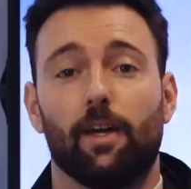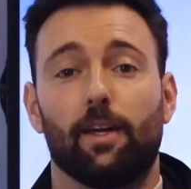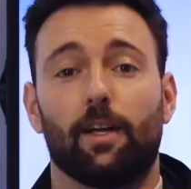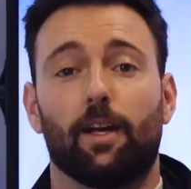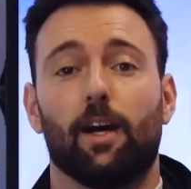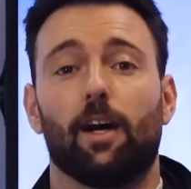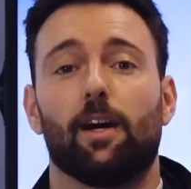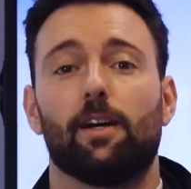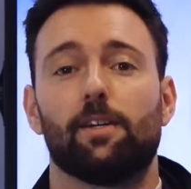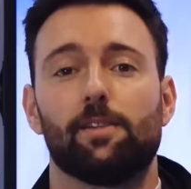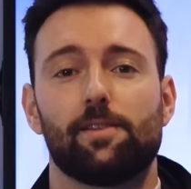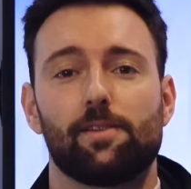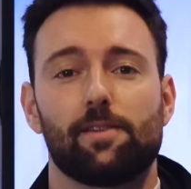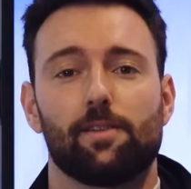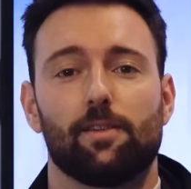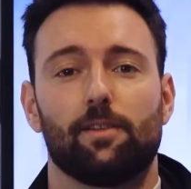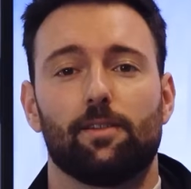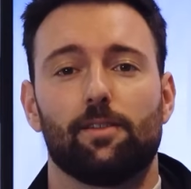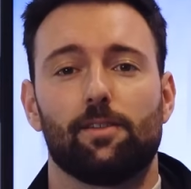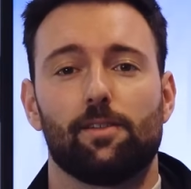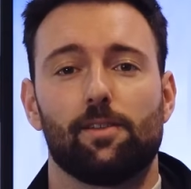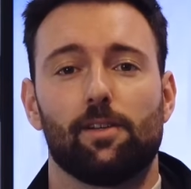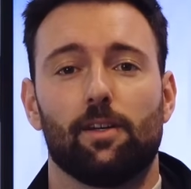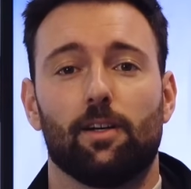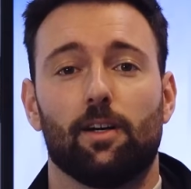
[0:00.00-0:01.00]
Hey guys,
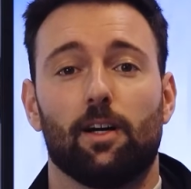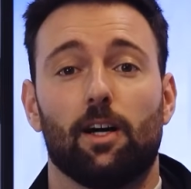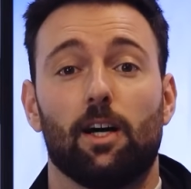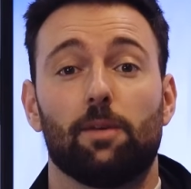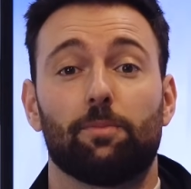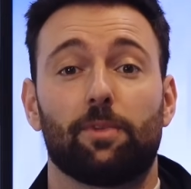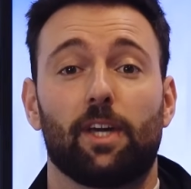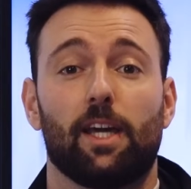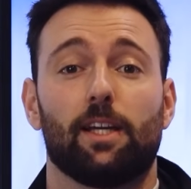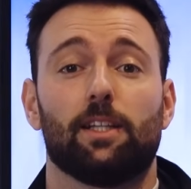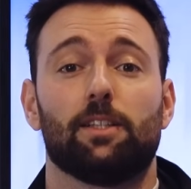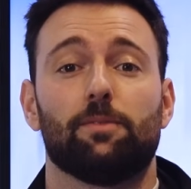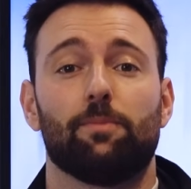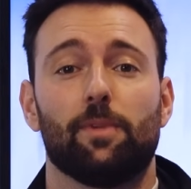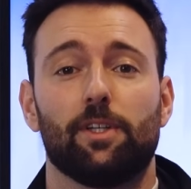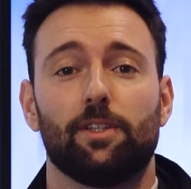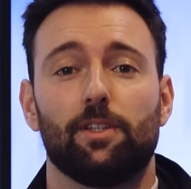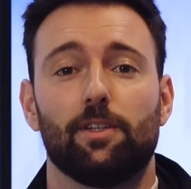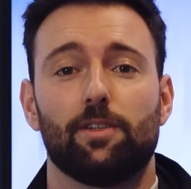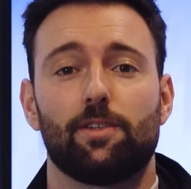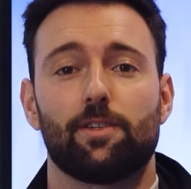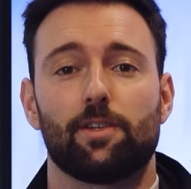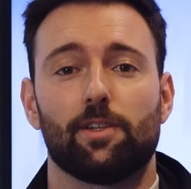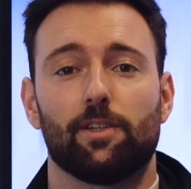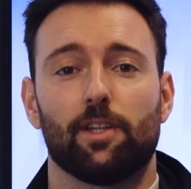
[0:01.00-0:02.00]
I'm Ken
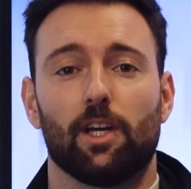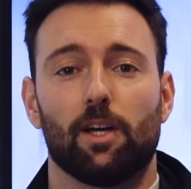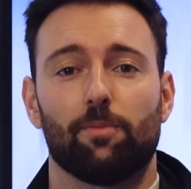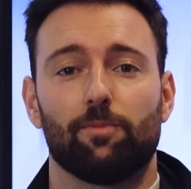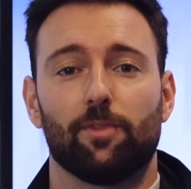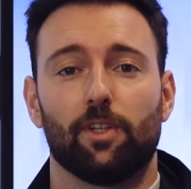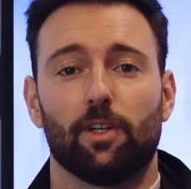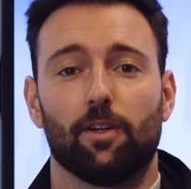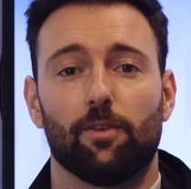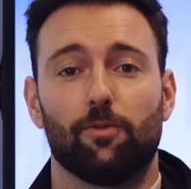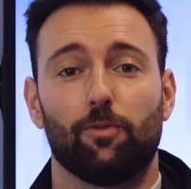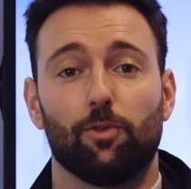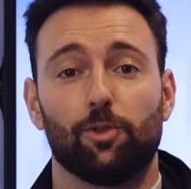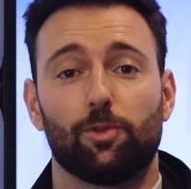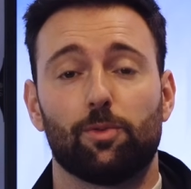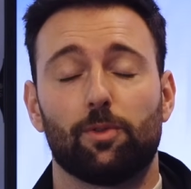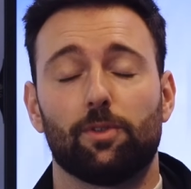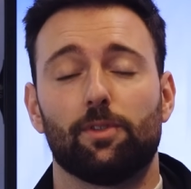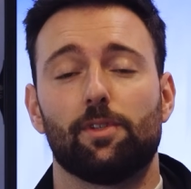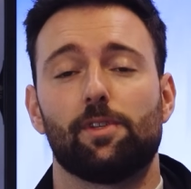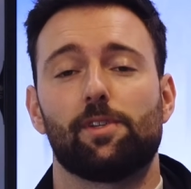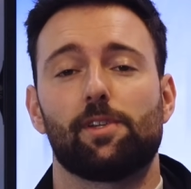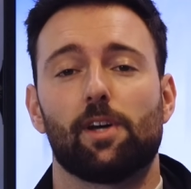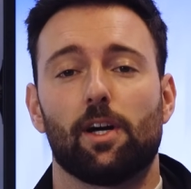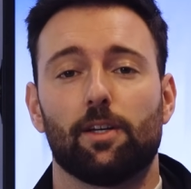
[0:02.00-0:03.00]
Medic and I'm the
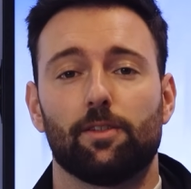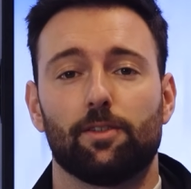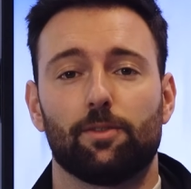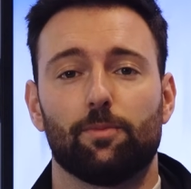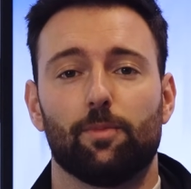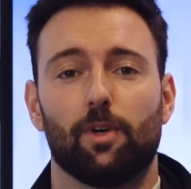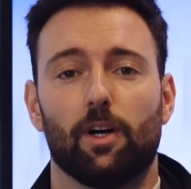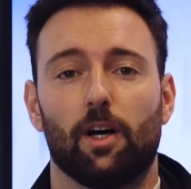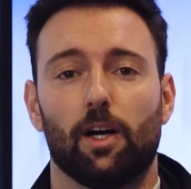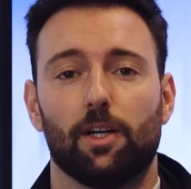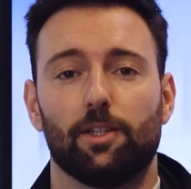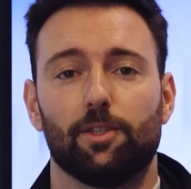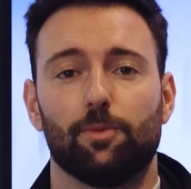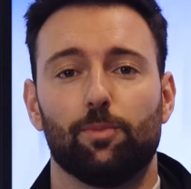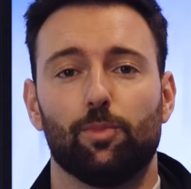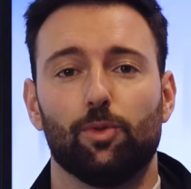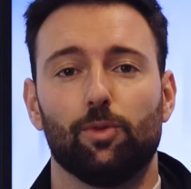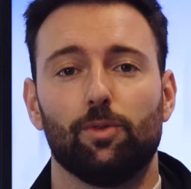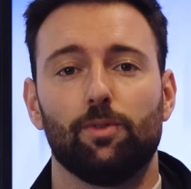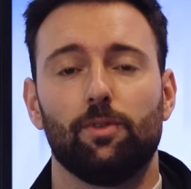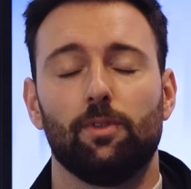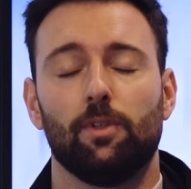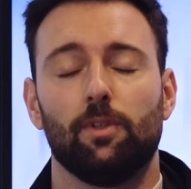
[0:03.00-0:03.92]
footwear designer behind the boot.